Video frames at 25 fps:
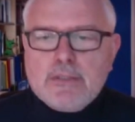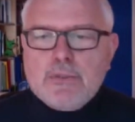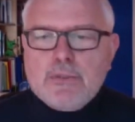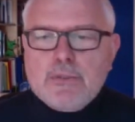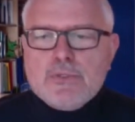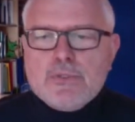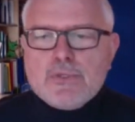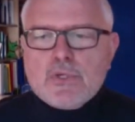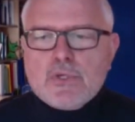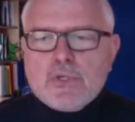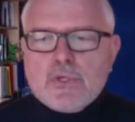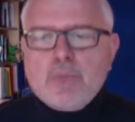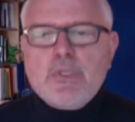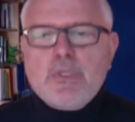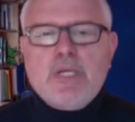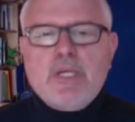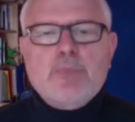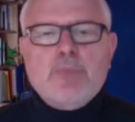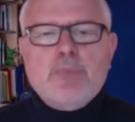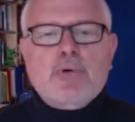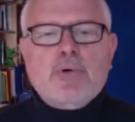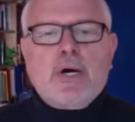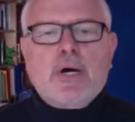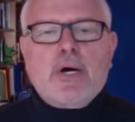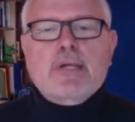to so many
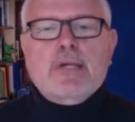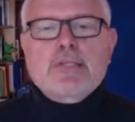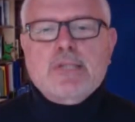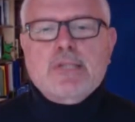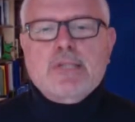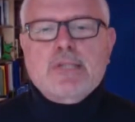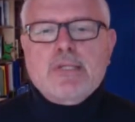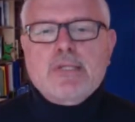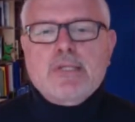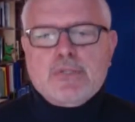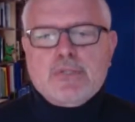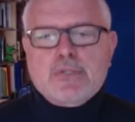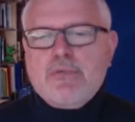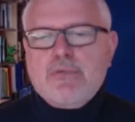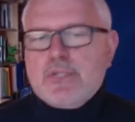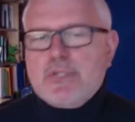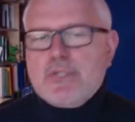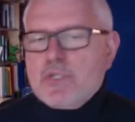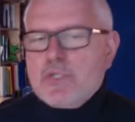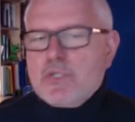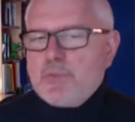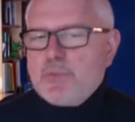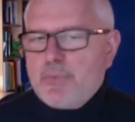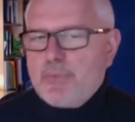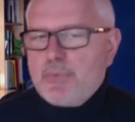products and
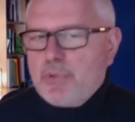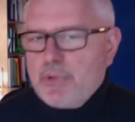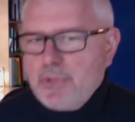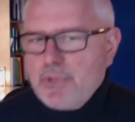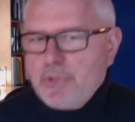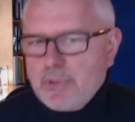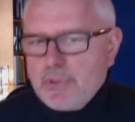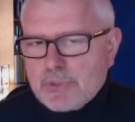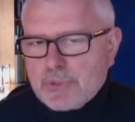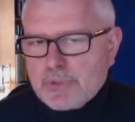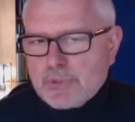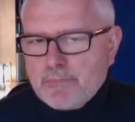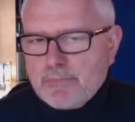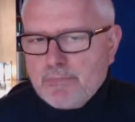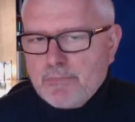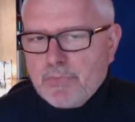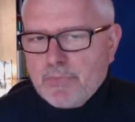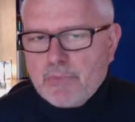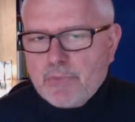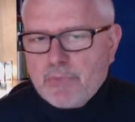services people use,